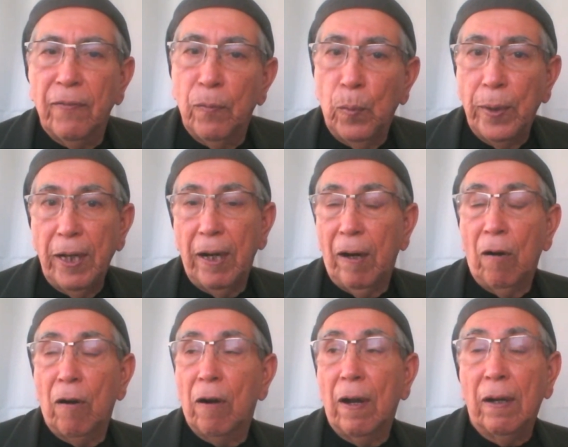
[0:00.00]
when they
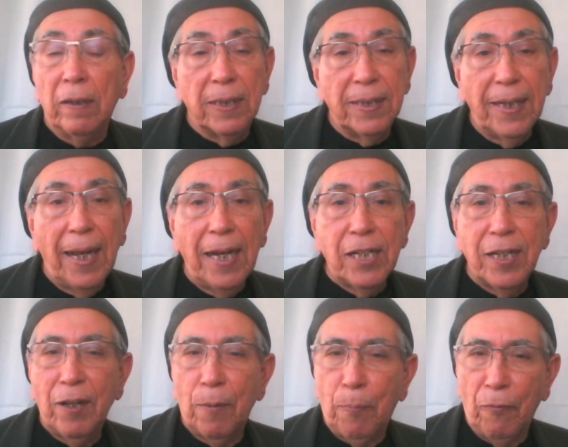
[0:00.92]
are on stage
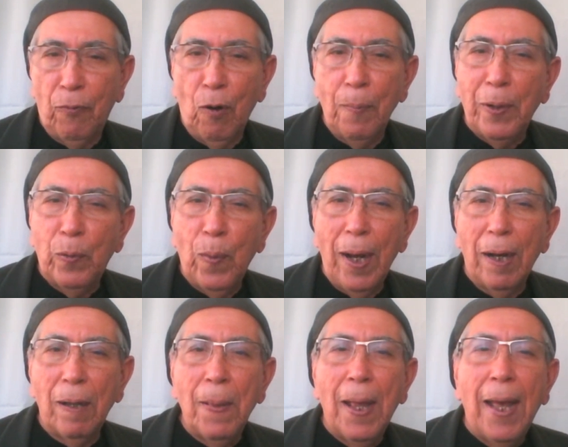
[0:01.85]
and they're performing
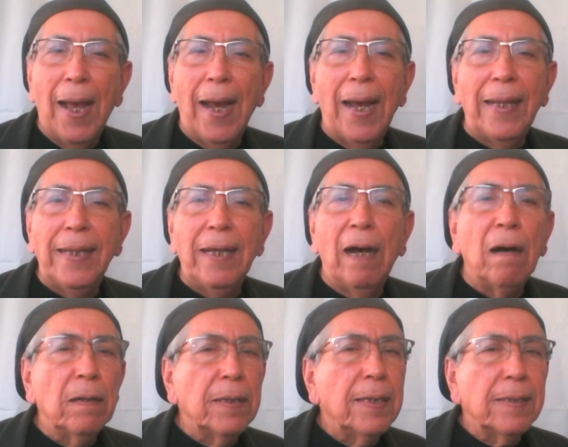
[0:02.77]
well and the
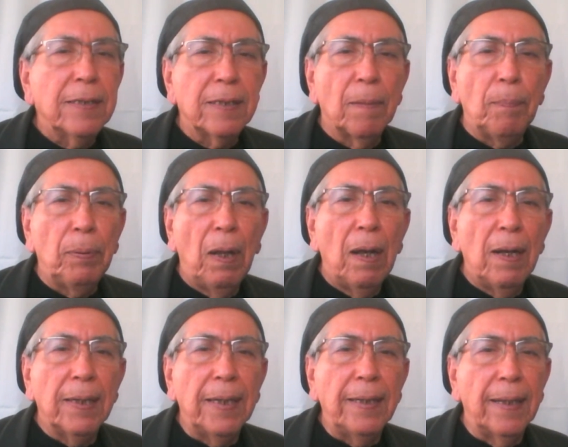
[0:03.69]
audience is
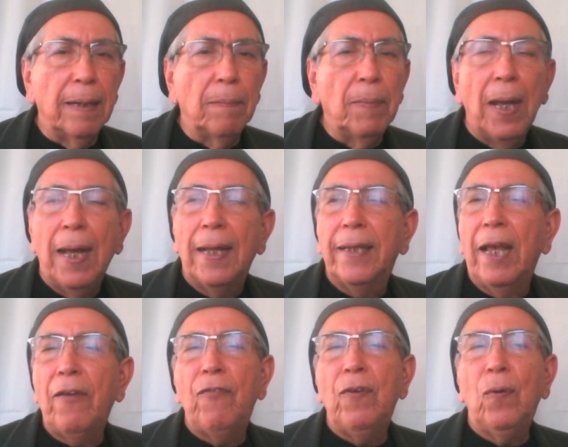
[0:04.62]
applauding them,
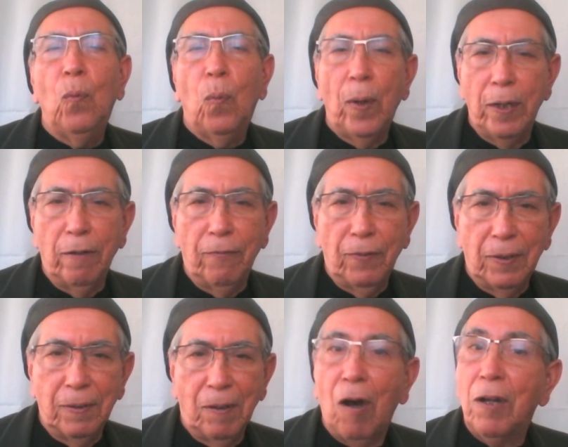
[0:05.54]
they feel
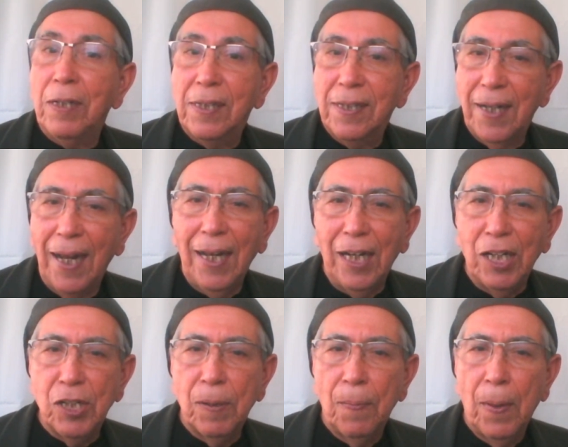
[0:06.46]
wonderful on
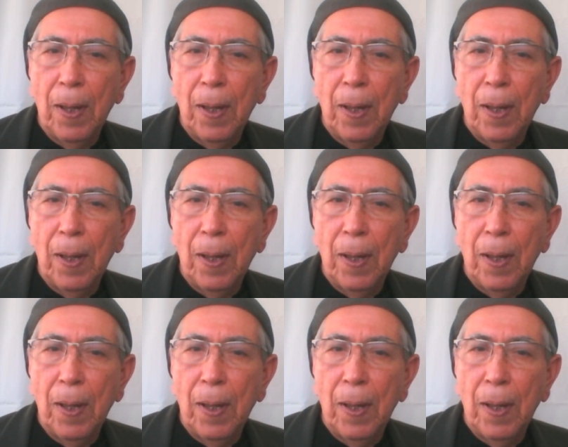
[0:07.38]
stage.